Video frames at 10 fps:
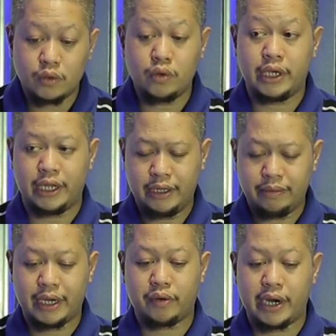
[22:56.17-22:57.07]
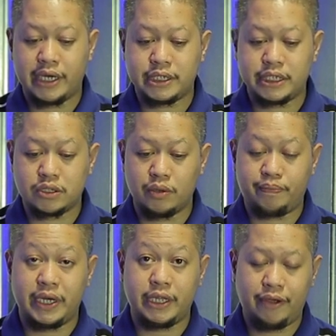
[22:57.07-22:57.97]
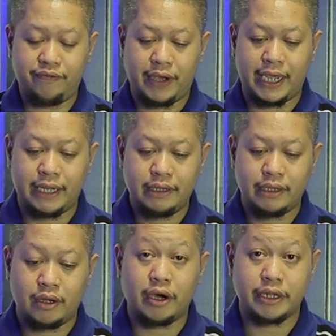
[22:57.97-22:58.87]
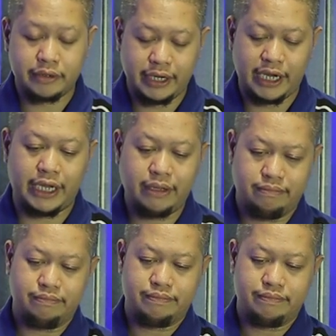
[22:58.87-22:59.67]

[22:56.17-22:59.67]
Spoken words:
Google requires us to predefine onCreate